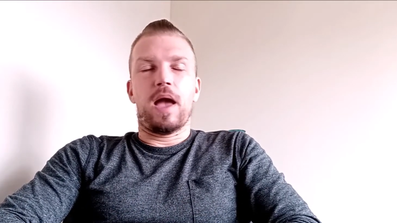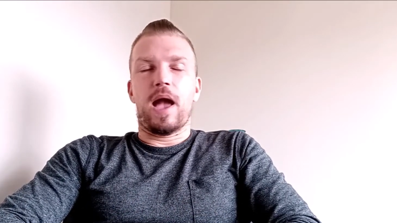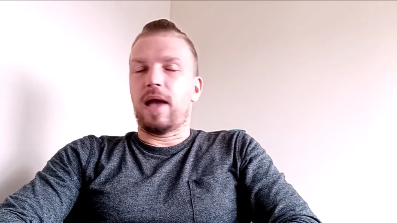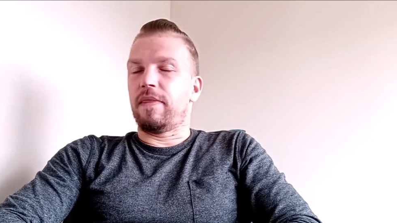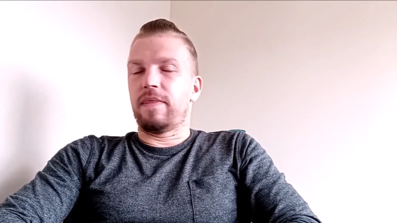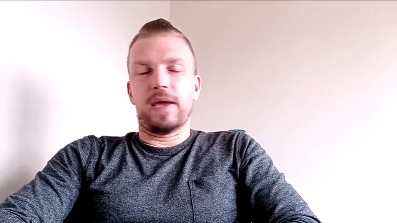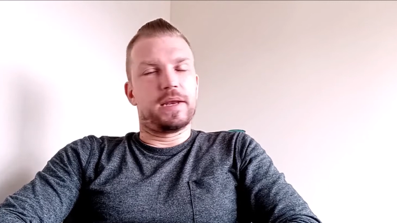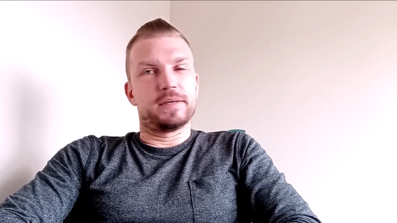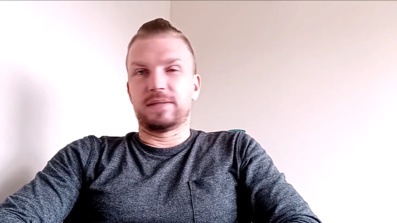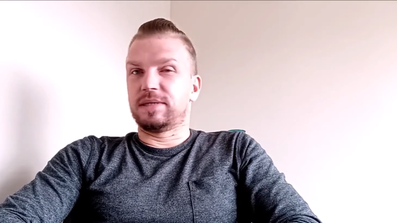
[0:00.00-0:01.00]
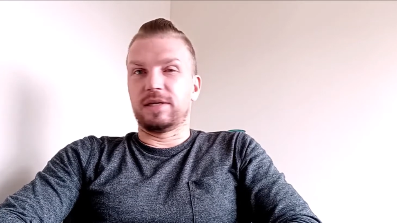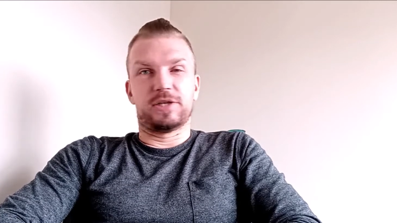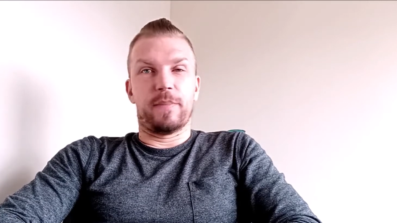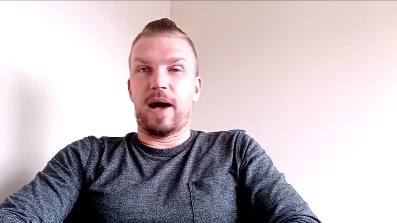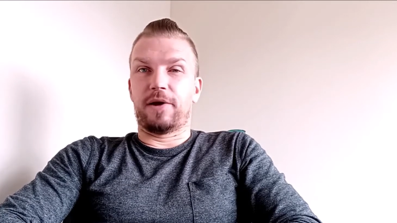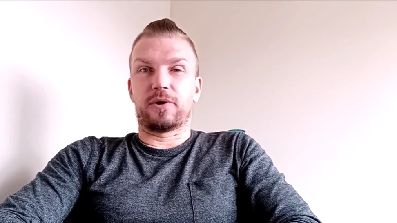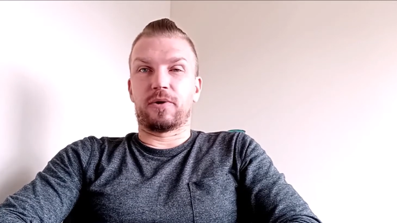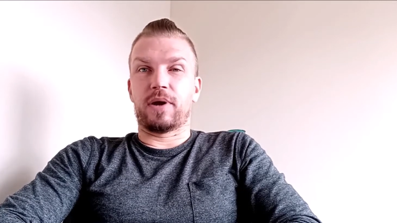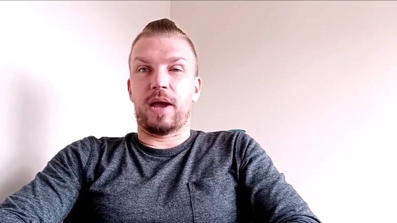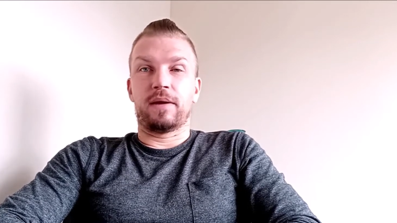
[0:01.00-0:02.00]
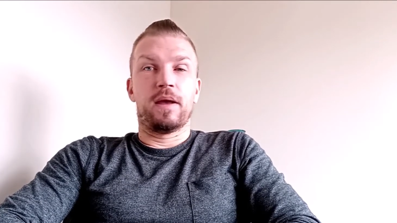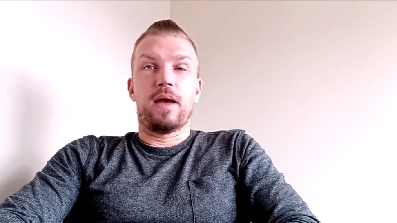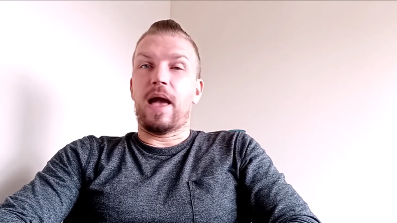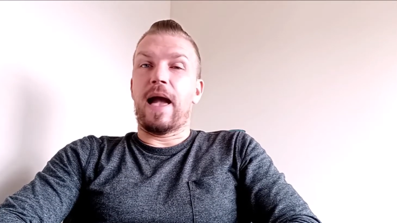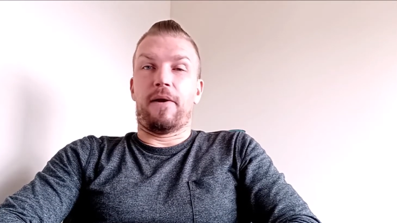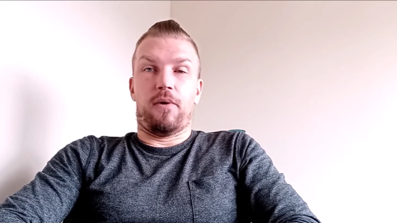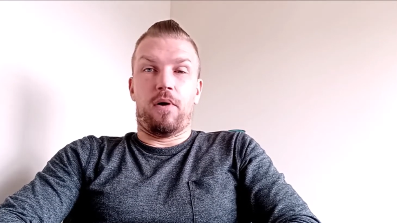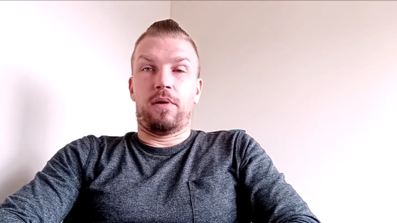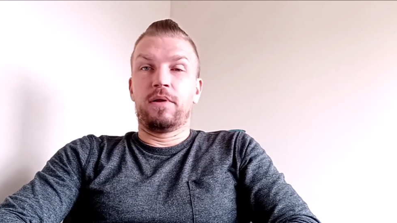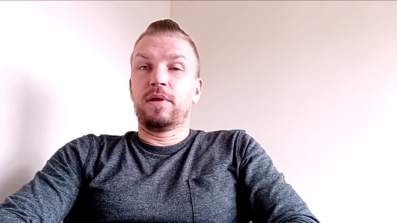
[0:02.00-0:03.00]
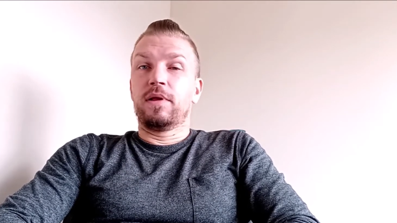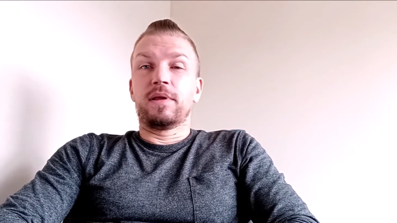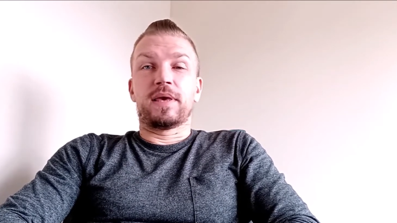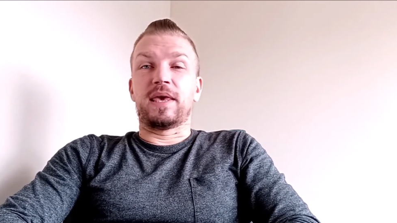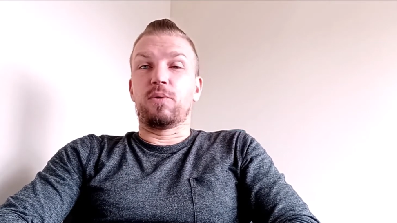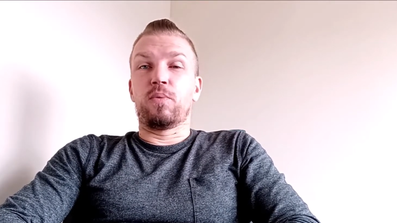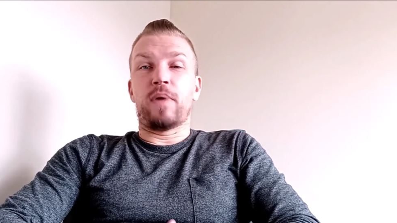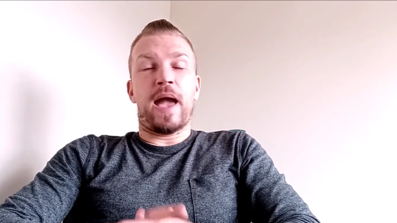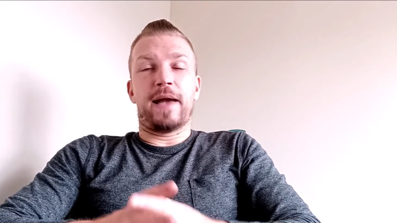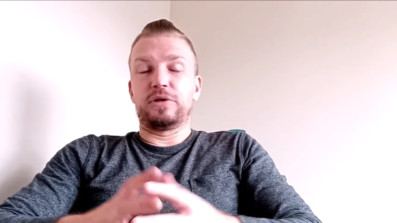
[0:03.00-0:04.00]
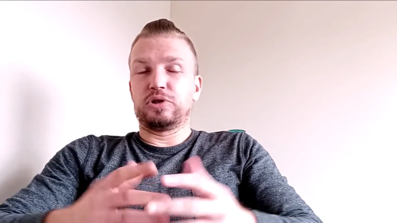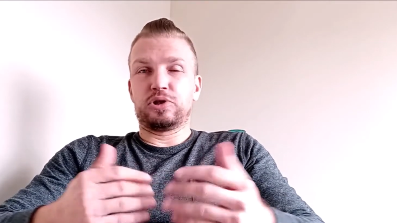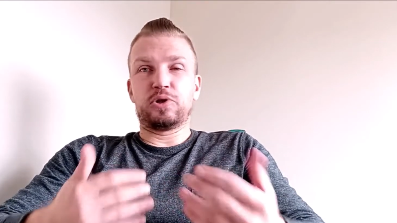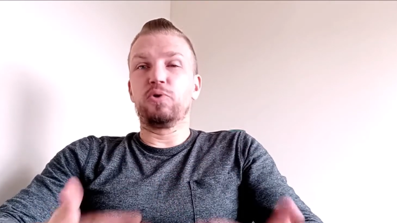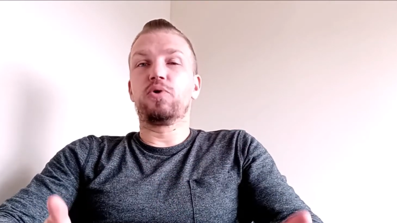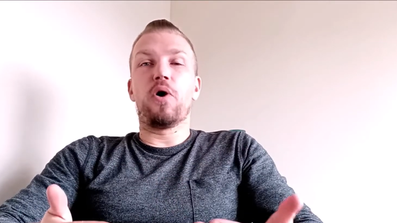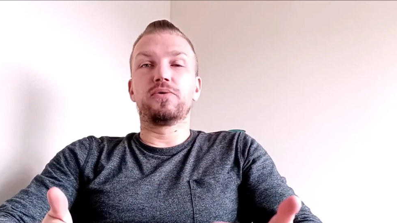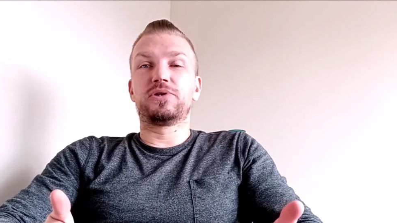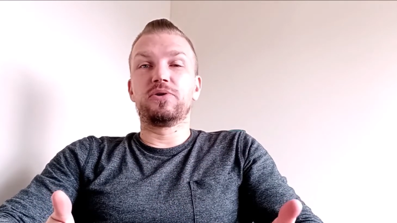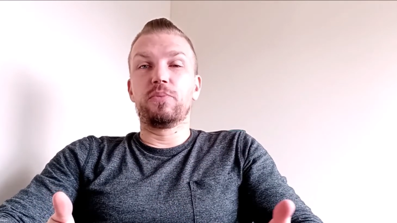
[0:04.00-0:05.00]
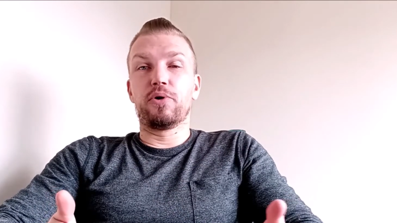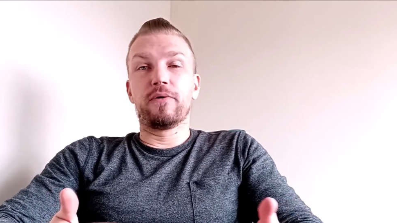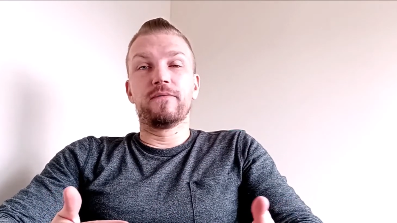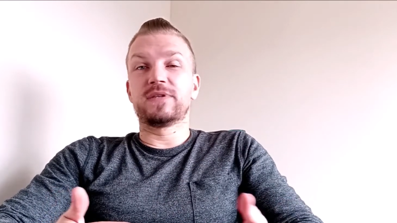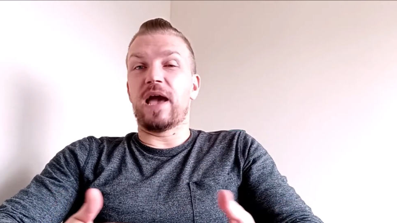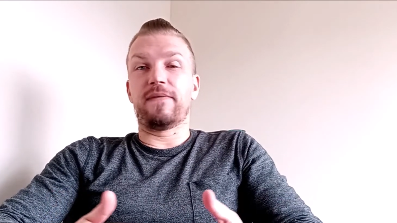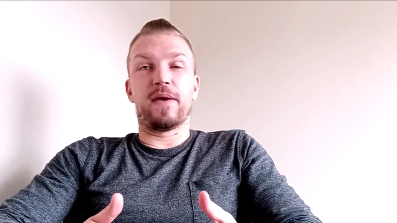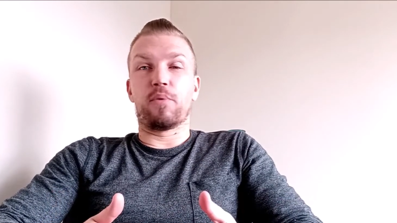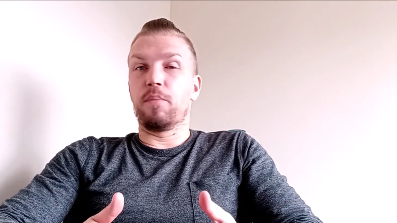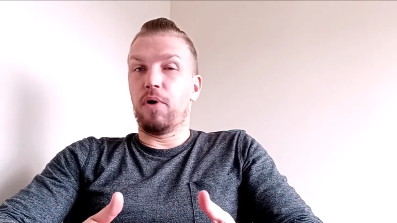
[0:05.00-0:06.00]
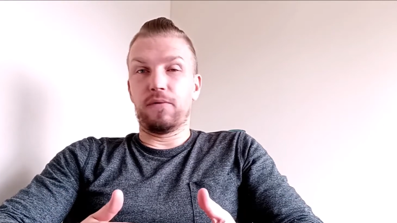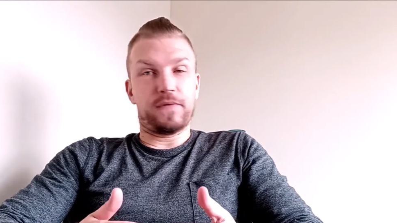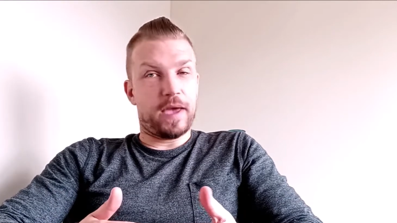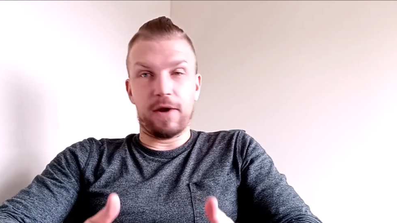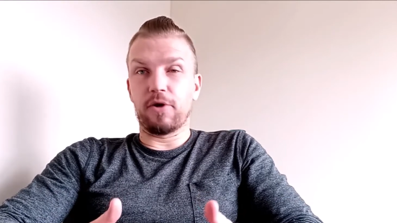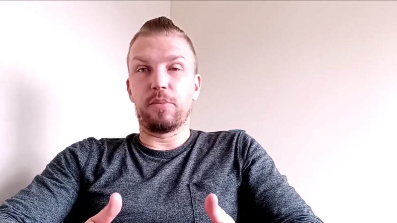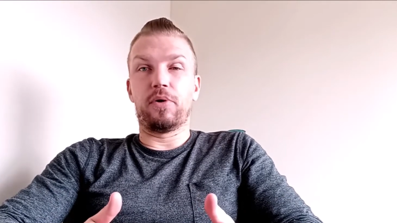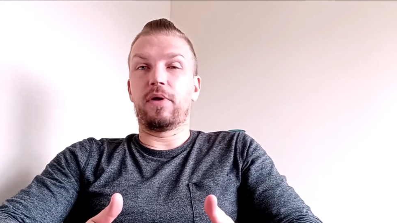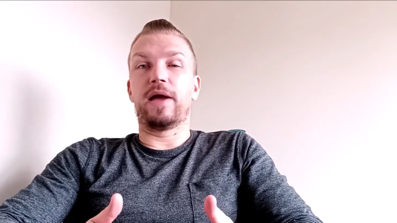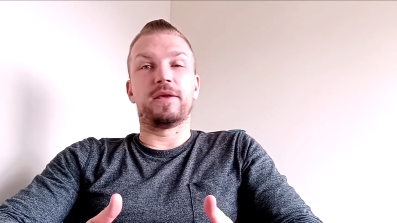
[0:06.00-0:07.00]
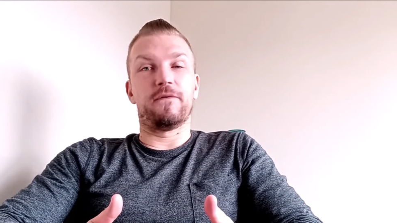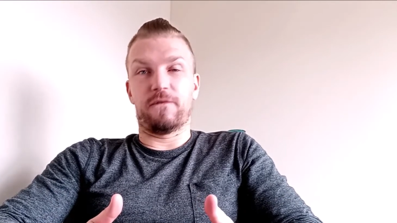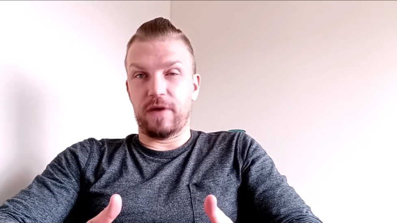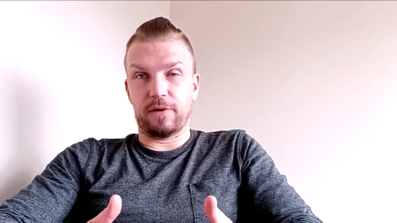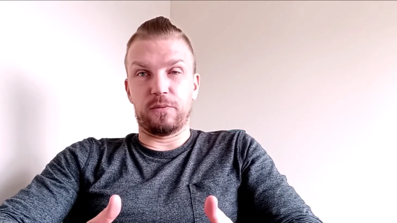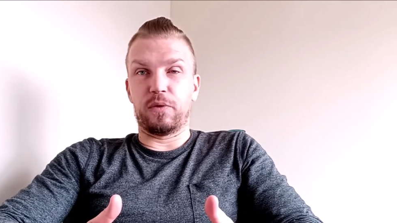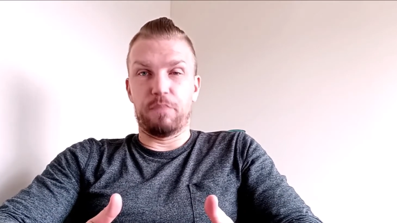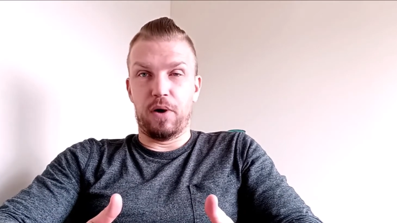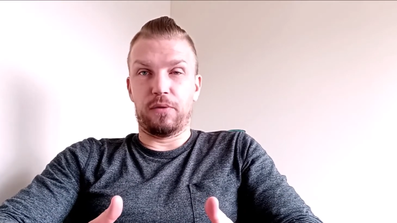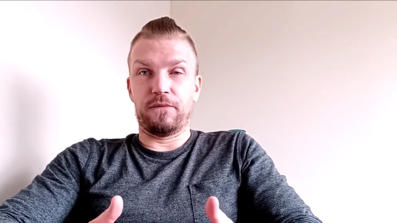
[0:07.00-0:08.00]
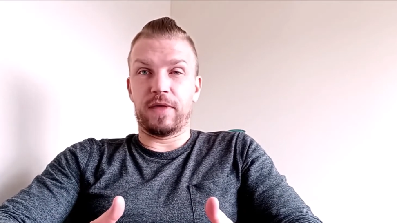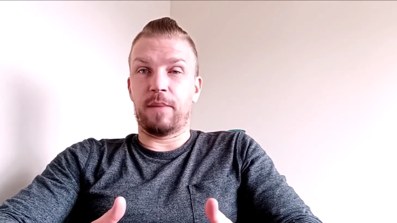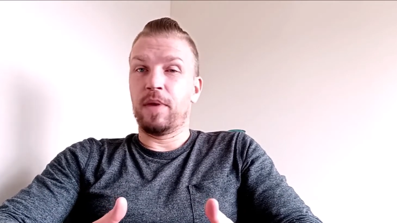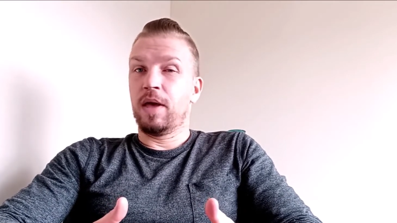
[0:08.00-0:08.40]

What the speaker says: And they didn't teach him how to create at all. He had two go-to moves, and they were both terrible, and he failed with both of them.